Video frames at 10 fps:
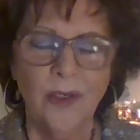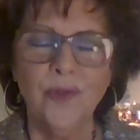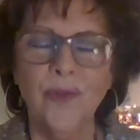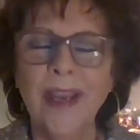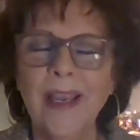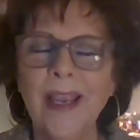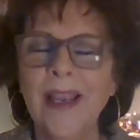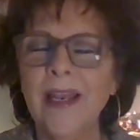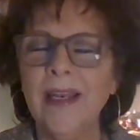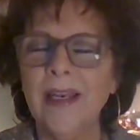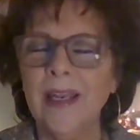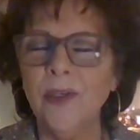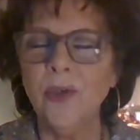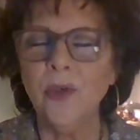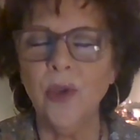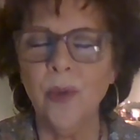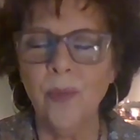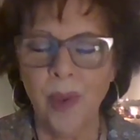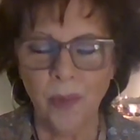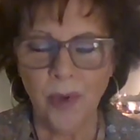drinking it into your
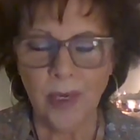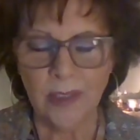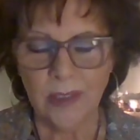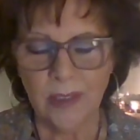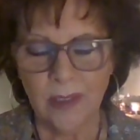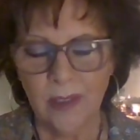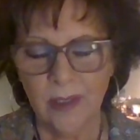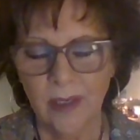memories